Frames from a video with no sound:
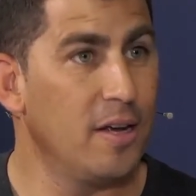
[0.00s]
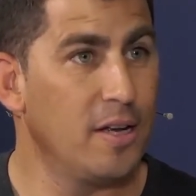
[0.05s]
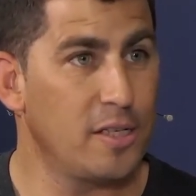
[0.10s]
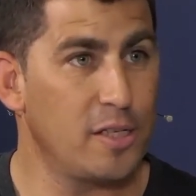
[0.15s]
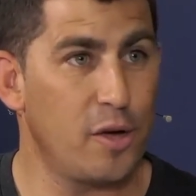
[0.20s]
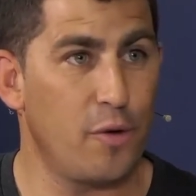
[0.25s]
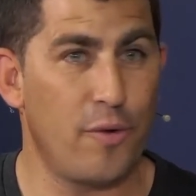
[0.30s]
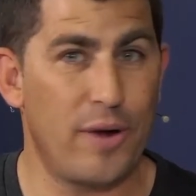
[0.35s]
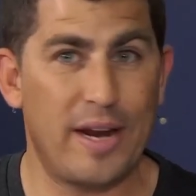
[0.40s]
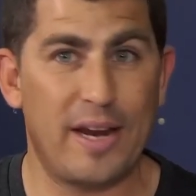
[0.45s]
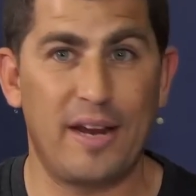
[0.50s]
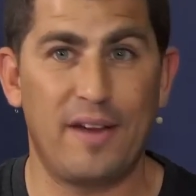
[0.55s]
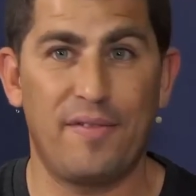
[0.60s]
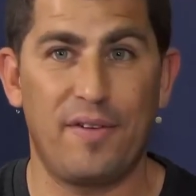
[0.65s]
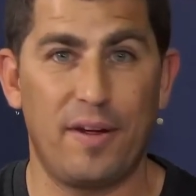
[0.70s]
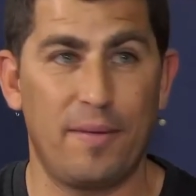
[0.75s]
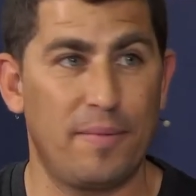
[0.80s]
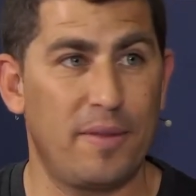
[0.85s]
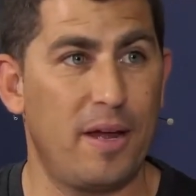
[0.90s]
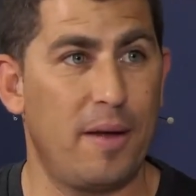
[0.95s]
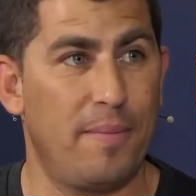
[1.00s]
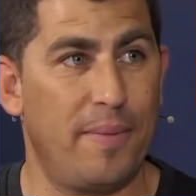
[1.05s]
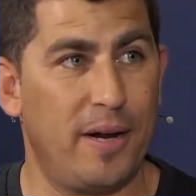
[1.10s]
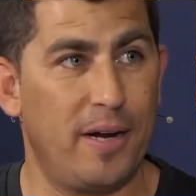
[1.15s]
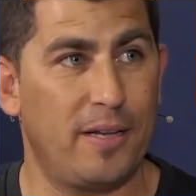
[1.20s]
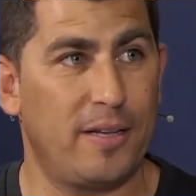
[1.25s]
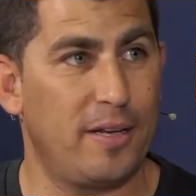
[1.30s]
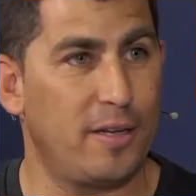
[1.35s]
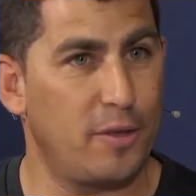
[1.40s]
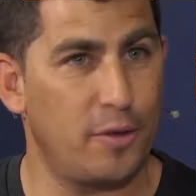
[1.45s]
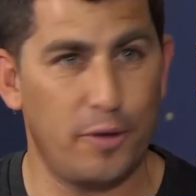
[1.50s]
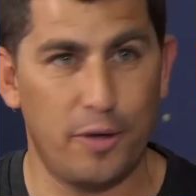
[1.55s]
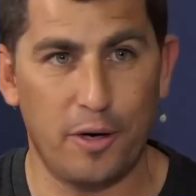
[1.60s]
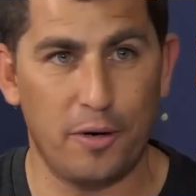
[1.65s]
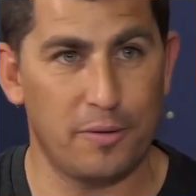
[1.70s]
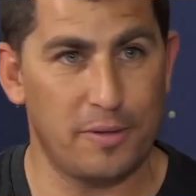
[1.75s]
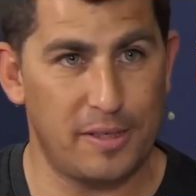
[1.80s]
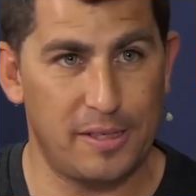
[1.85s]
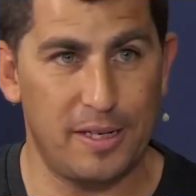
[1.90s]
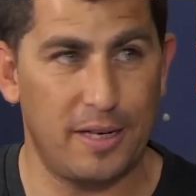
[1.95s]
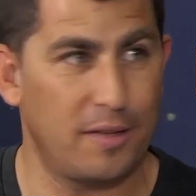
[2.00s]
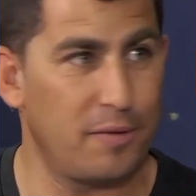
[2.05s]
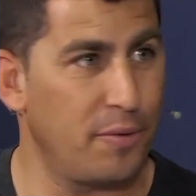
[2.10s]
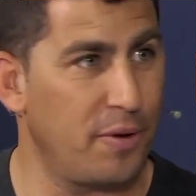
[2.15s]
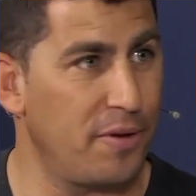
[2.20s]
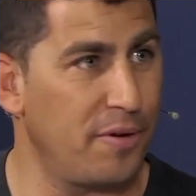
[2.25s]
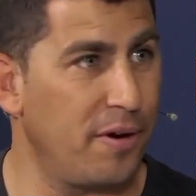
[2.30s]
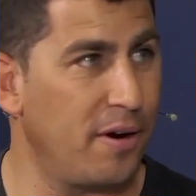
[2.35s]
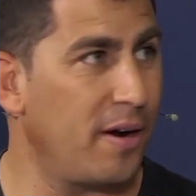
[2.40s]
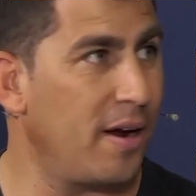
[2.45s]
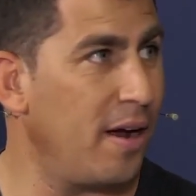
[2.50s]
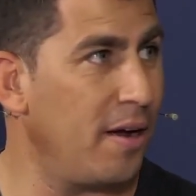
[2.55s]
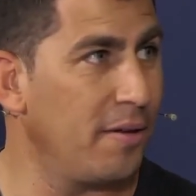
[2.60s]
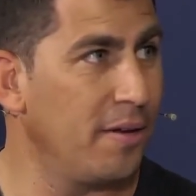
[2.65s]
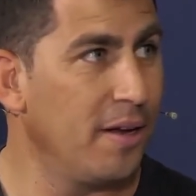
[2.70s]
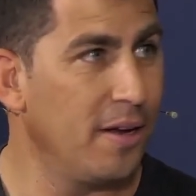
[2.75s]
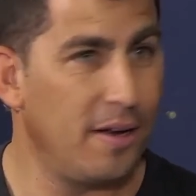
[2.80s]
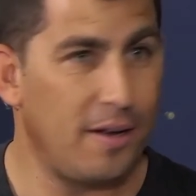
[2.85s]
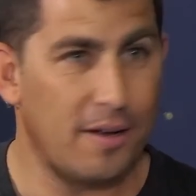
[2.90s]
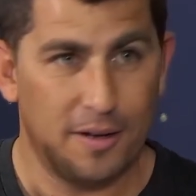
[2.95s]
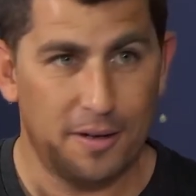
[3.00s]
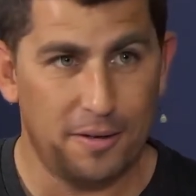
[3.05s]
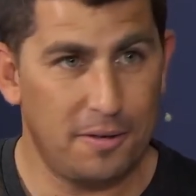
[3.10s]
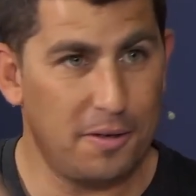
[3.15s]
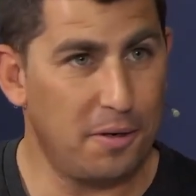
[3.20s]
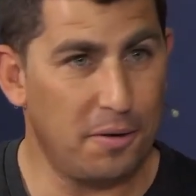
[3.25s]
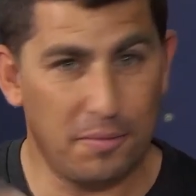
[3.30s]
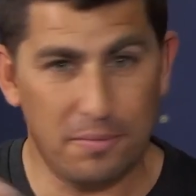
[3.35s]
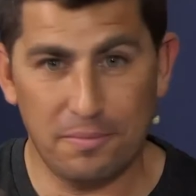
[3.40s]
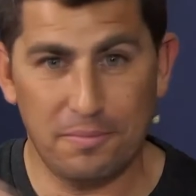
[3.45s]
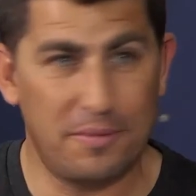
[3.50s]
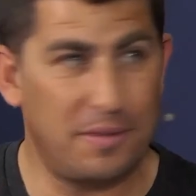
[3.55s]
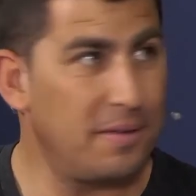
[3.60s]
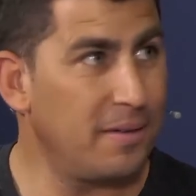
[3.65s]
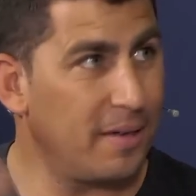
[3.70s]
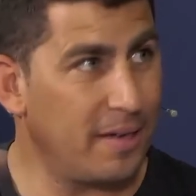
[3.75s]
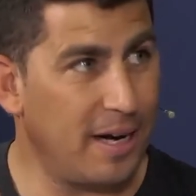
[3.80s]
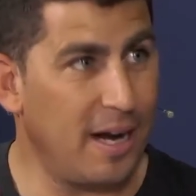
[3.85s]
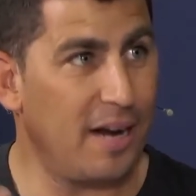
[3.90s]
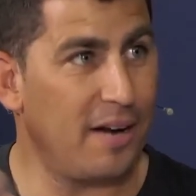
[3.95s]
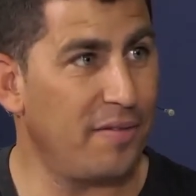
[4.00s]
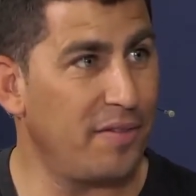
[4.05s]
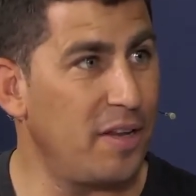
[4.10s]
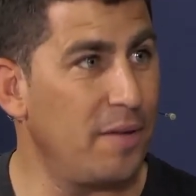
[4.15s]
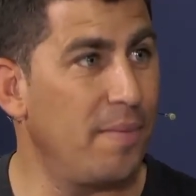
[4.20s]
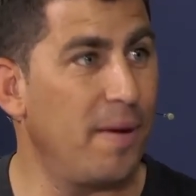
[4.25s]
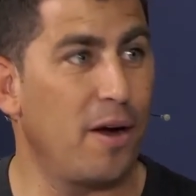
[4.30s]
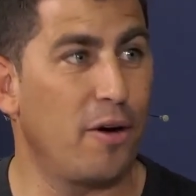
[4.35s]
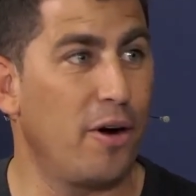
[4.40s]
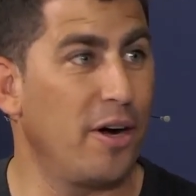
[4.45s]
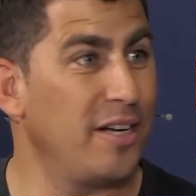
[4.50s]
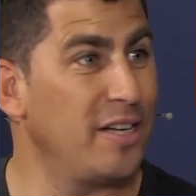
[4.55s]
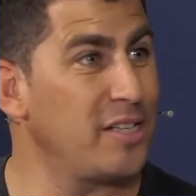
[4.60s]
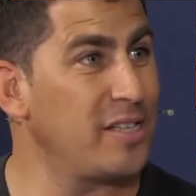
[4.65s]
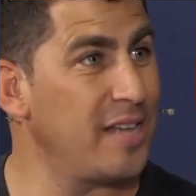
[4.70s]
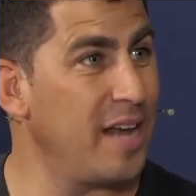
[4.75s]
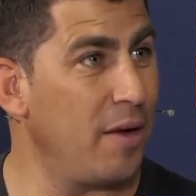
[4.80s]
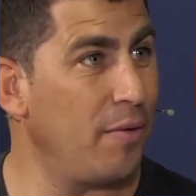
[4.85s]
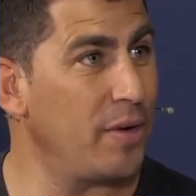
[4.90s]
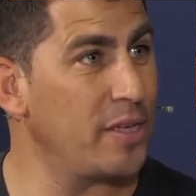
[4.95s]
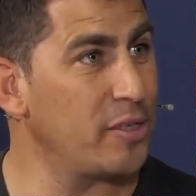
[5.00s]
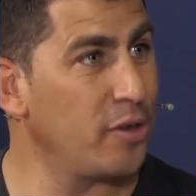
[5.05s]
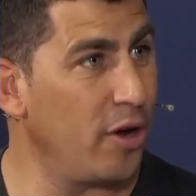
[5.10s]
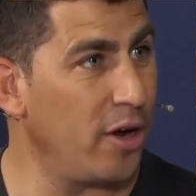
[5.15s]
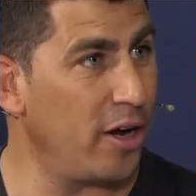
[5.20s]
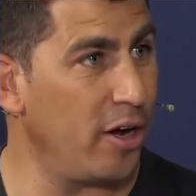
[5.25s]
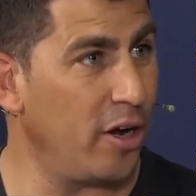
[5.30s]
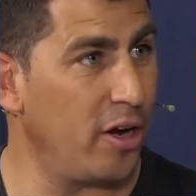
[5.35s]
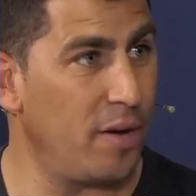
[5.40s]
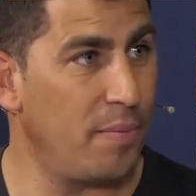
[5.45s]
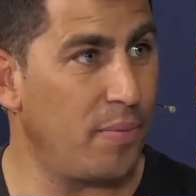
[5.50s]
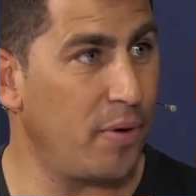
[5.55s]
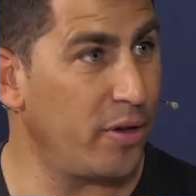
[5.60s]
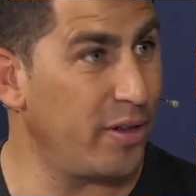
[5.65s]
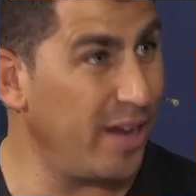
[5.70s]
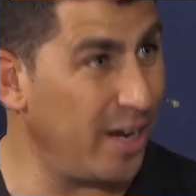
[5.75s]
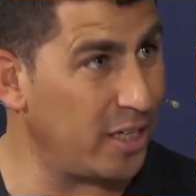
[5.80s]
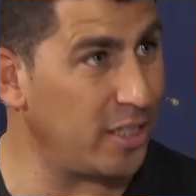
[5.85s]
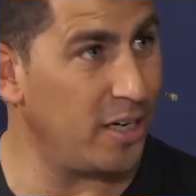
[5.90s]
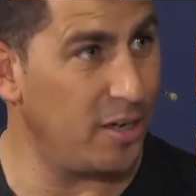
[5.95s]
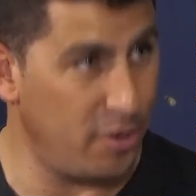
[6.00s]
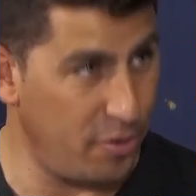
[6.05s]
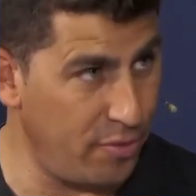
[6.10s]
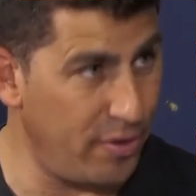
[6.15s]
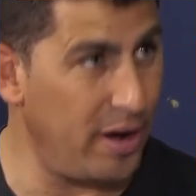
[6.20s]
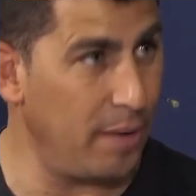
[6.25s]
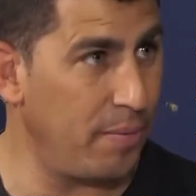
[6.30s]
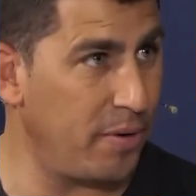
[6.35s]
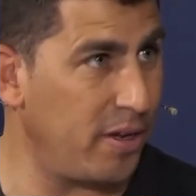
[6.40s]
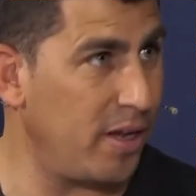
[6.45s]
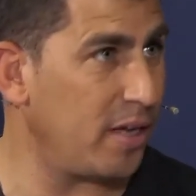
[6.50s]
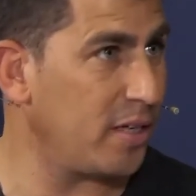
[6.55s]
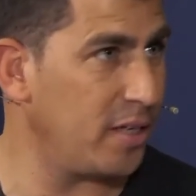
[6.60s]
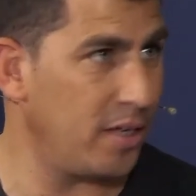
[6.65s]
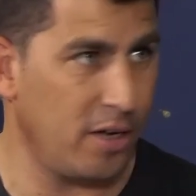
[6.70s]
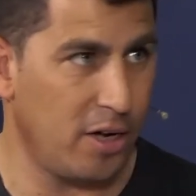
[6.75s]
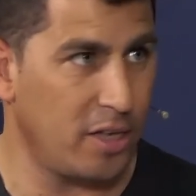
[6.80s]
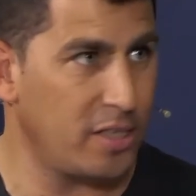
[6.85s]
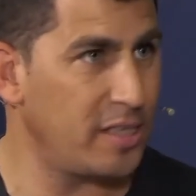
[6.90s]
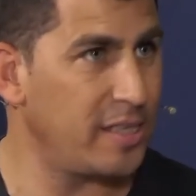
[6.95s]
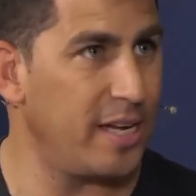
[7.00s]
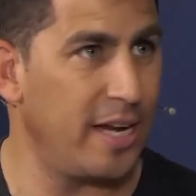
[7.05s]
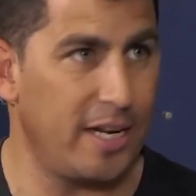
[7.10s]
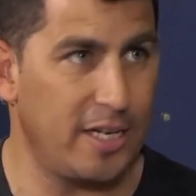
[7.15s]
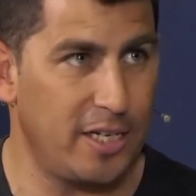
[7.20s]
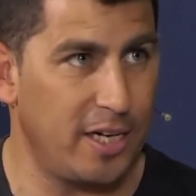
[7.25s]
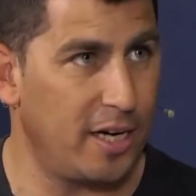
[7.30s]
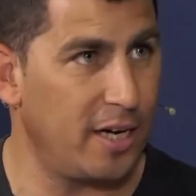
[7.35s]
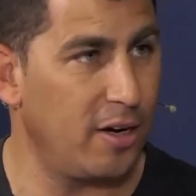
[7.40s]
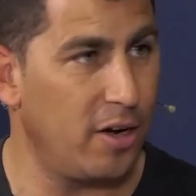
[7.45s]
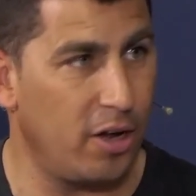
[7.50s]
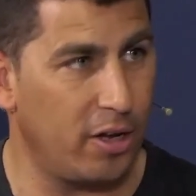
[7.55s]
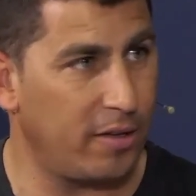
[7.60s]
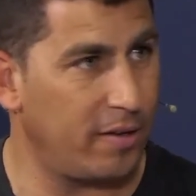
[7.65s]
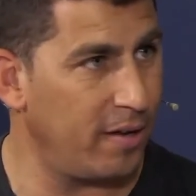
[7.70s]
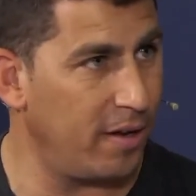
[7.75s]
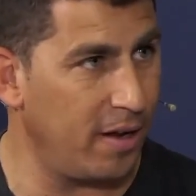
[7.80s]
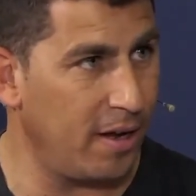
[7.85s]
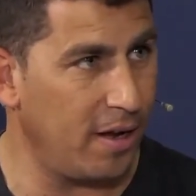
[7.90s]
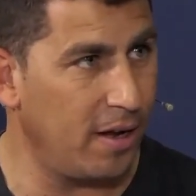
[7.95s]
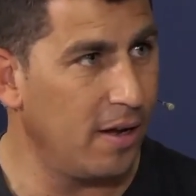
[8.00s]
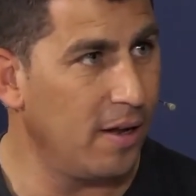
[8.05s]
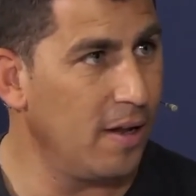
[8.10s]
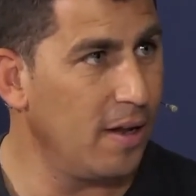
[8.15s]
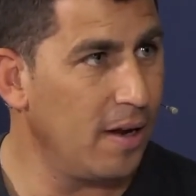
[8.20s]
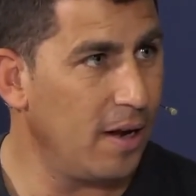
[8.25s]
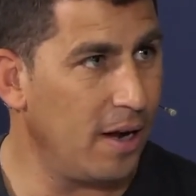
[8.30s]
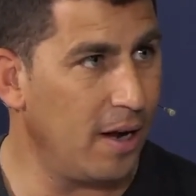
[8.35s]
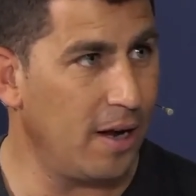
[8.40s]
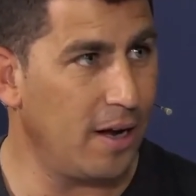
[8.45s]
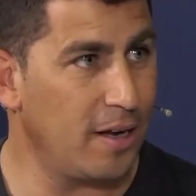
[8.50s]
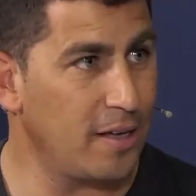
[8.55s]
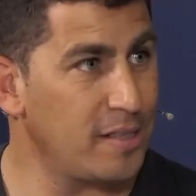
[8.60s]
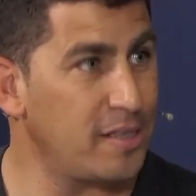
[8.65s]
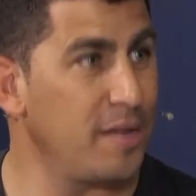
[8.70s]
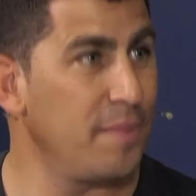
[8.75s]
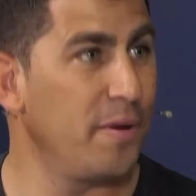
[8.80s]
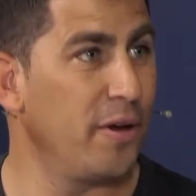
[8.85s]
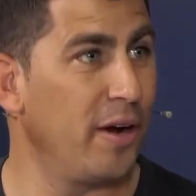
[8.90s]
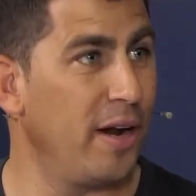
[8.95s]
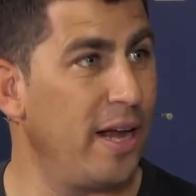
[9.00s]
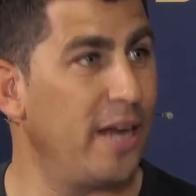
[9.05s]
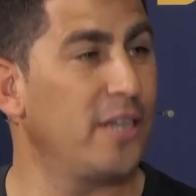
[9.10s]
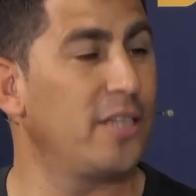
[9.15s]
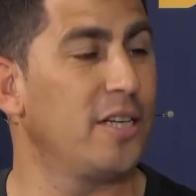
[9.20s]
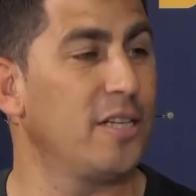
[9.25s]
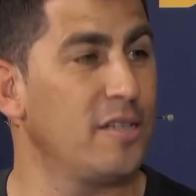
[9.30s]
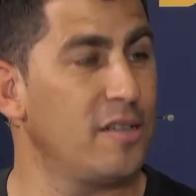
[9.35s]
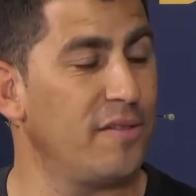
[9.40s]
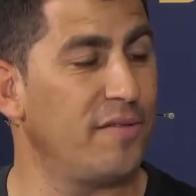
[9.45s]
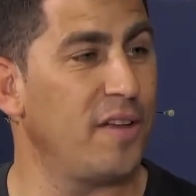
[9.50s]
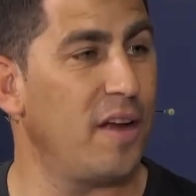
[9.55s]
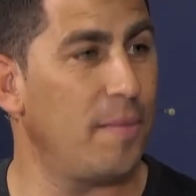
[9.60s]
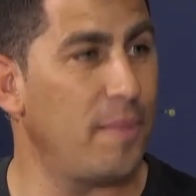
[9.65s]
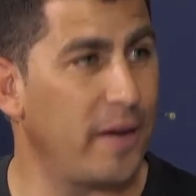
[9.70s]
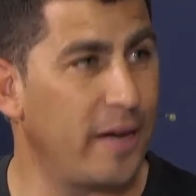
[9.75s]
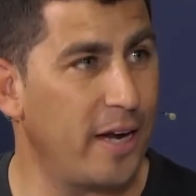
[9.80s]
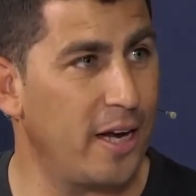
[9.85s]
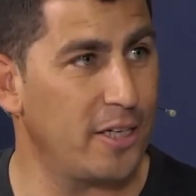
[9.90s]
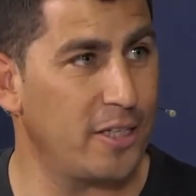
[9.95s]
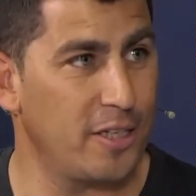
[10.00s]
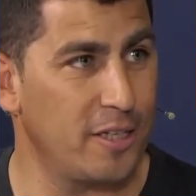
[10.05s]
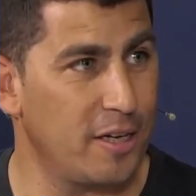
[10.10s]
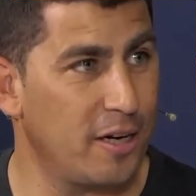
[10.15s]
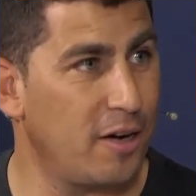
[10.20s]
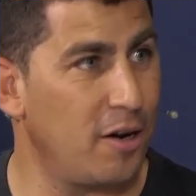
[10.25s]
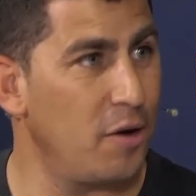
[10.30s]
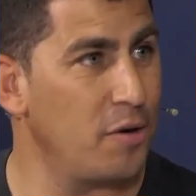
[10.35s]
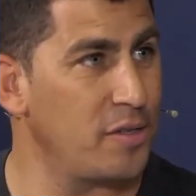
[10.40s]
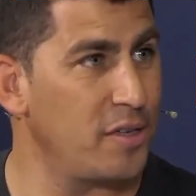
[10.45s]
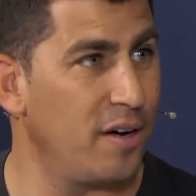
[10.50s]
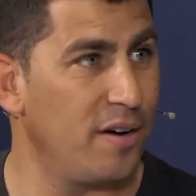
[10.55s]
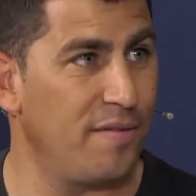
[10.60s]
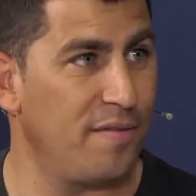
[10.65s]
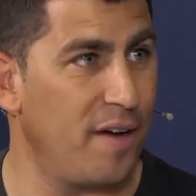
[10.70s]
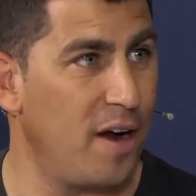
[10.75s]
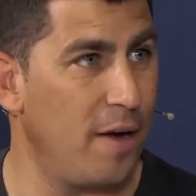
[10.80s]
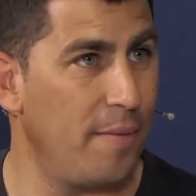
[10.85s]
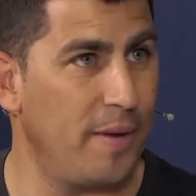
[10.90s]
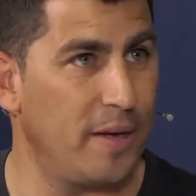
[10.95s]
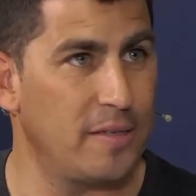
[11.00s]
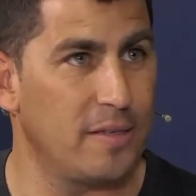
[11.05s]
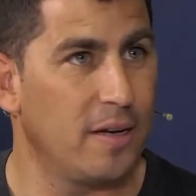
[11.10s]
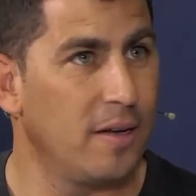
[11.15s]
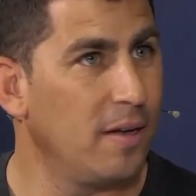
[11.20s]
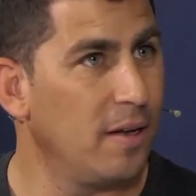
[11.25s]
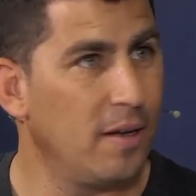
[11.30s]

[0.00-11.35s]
So we give him the ability to you know, sit with Rookout, you know, kind of debug or understand what's going on in production, in real production, not staging, not uh, uh, simulations of the application in closer environments.